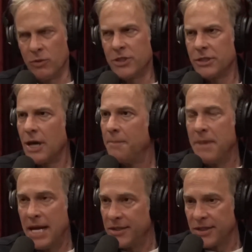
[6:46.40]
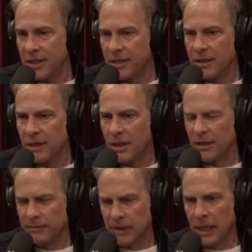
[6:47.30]
Which is amazing.
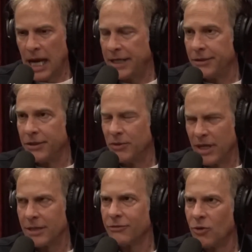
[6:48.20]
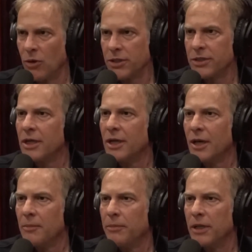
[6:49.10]
I didn't do that, of course,
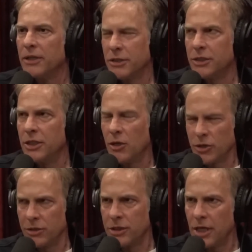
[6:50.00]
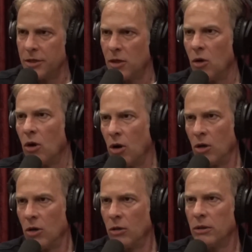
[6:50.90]
but she also decided to go
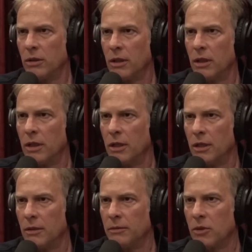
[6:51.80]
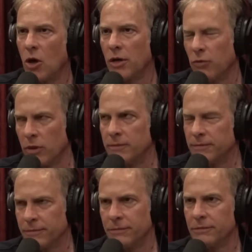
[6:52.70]
all carnivore.
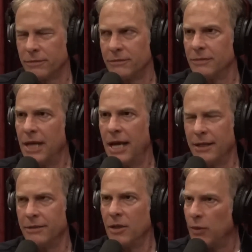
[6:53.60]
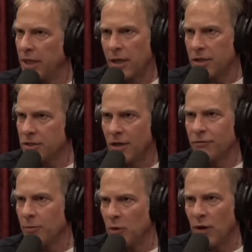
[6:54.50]
And we get our stuff
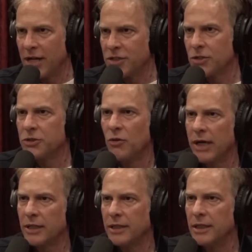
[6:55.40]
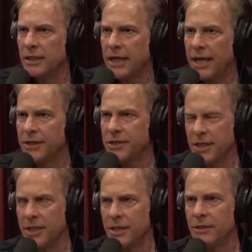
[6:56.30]
from the ranchers directly at
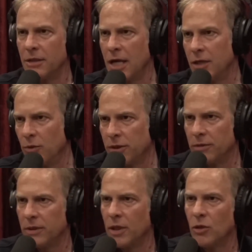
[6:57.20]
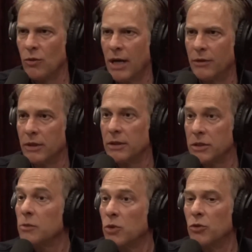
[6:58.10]
KNC and anyone around. There's
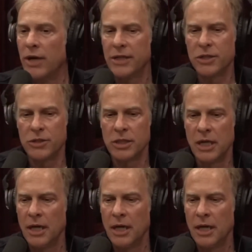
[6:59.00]
some good ranchers,